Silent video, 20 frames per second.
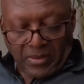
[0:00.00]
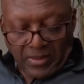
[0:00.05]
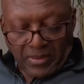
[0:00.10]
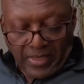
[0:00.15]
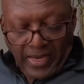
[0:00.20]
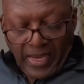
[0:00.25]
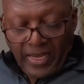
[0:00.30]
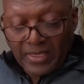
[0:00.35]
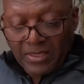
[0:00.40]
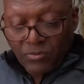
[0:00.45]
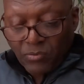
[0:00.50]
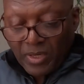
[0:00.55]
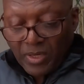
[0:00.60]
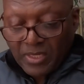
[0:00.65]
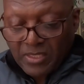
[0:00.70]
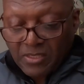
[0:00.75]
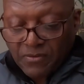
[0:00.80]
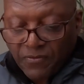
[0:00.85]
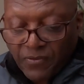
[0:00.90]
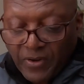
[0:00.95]
That
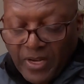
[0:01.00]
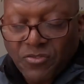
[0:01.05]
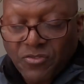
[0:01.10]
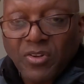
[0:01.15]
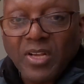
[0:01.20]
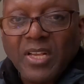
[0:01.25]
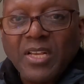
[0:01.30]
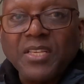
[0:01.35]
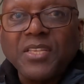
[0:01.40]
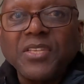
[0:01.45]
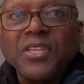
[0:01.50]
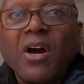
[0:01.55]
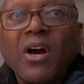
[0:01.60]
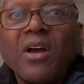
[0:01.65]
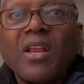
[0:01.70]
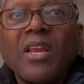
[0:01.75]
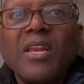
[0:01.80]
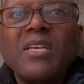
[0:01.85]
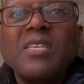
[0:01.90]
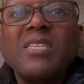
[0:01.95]
was Frederick
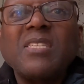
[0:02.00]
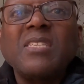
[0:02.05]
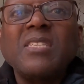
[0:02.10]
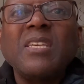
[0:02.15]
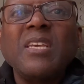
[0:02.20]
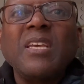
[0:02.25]
Douglass.